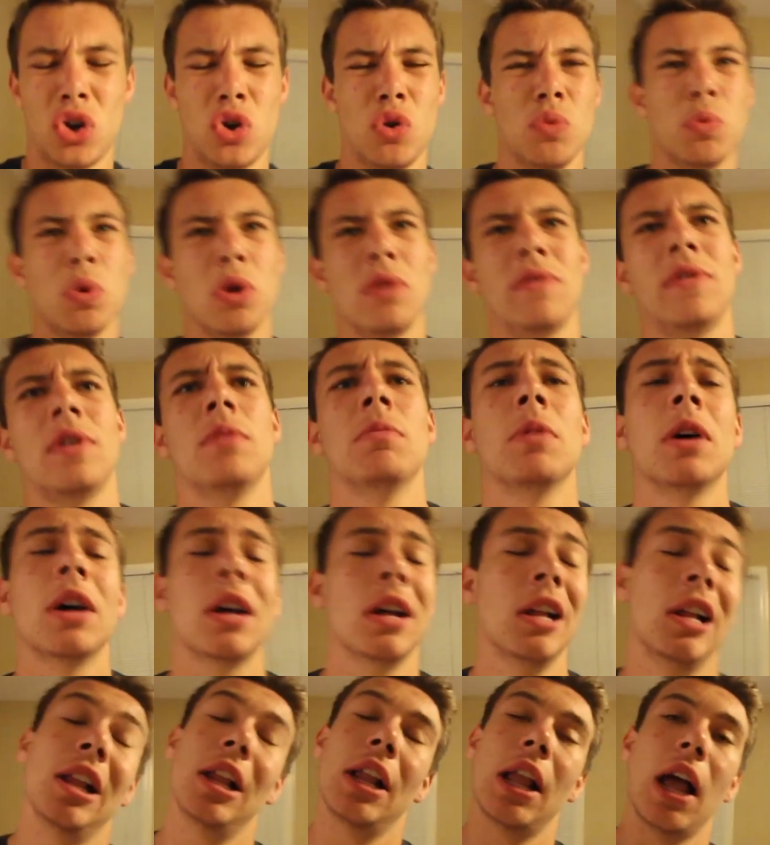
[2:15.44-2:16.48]
a new movie, but
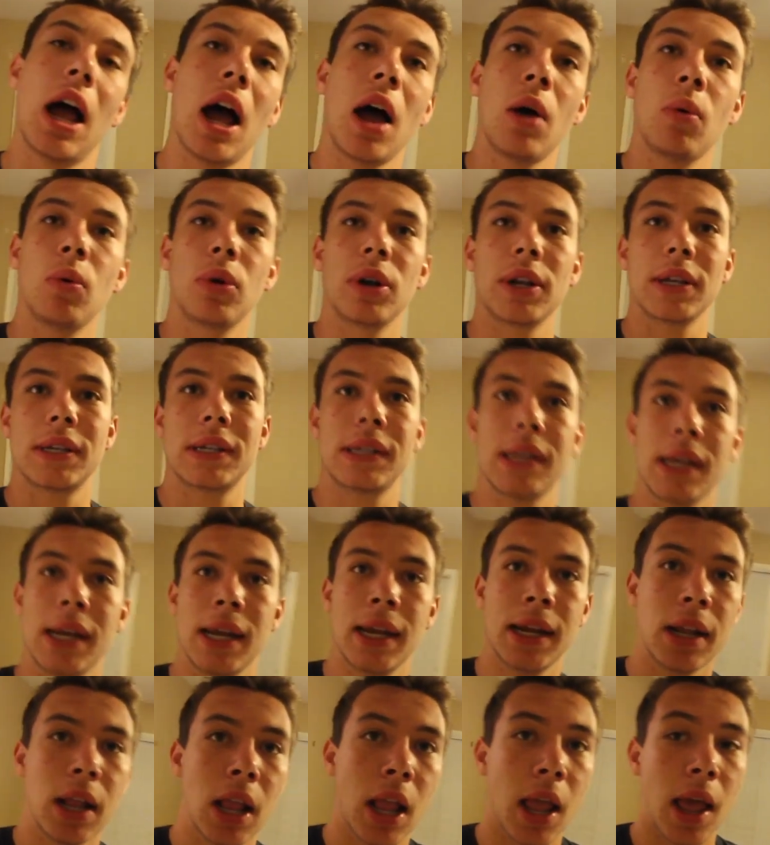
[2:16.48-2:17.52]
I want to
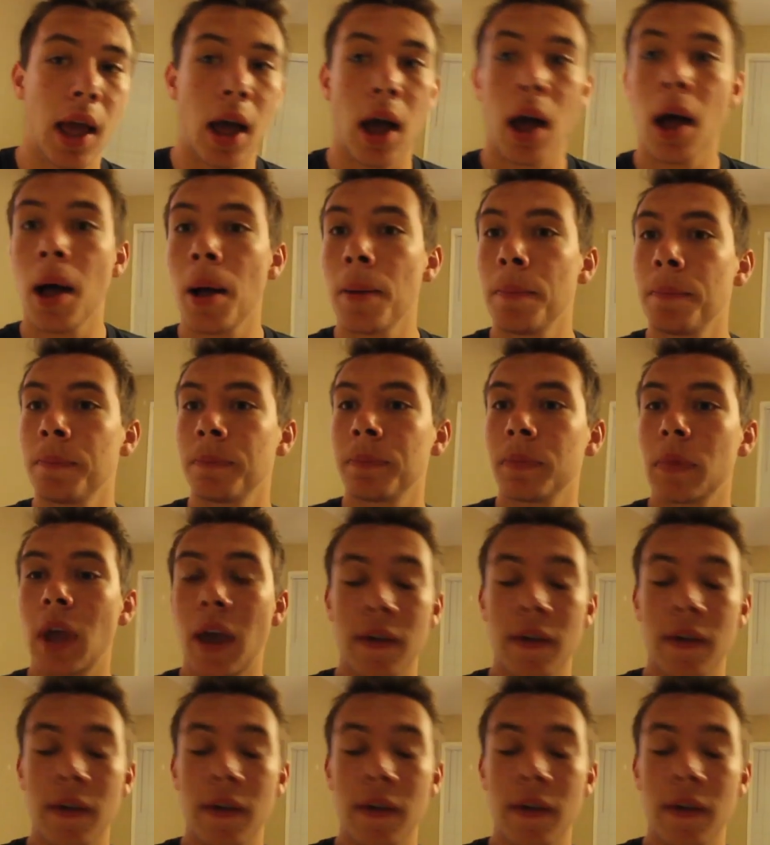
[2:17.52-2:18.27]
see it. Um,